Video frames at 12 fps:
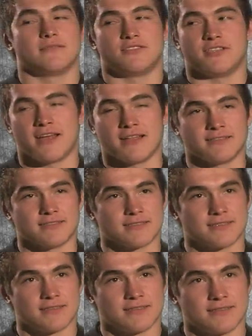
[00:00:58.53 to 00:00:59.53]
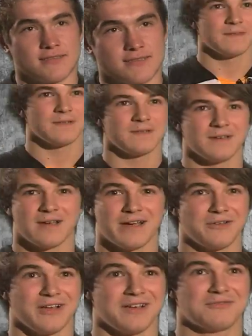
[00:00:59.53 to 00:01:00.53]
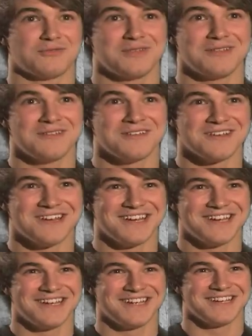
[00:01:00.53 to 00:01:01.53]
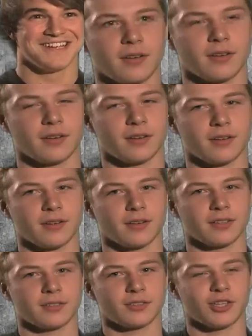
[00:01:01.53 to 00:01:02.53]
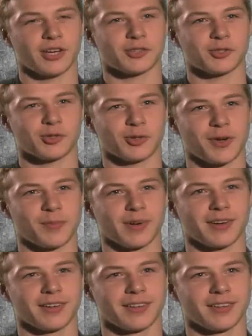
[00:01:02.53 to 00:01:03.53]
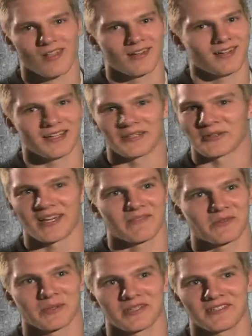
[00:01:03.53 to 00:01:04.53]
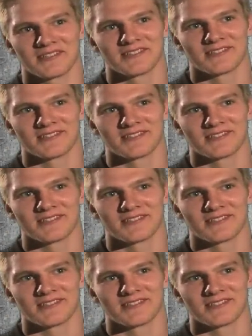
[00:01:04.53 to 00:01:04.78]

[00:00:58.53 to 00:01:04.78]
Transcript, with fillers: Jens. I don't have Twitter. Uh, Jason Saripa. Don't have Twitter.